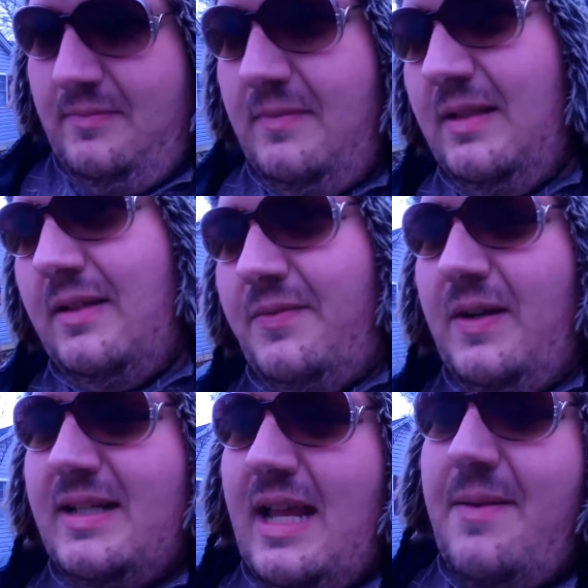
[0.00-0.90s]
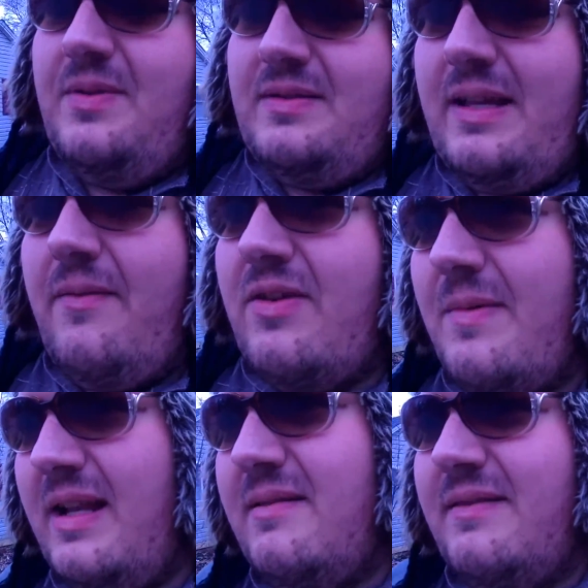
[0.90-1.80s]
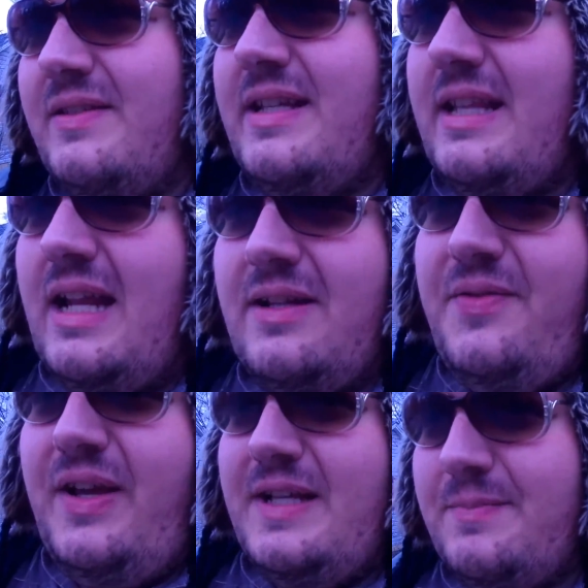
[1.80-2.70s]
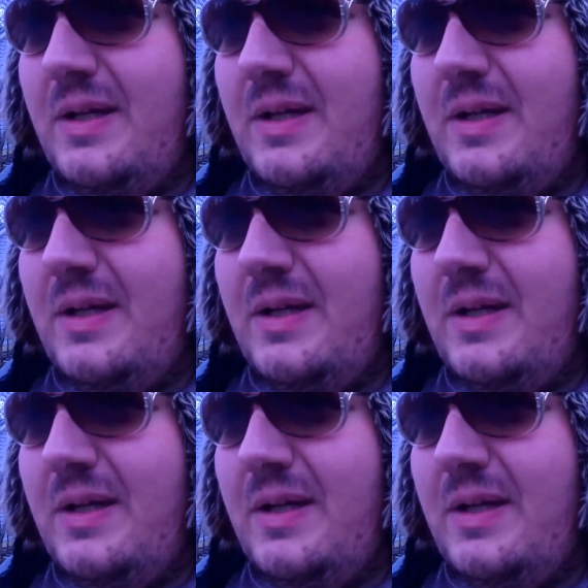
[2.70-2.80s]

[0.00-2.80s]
For example, some of you might have seen that on Facebook.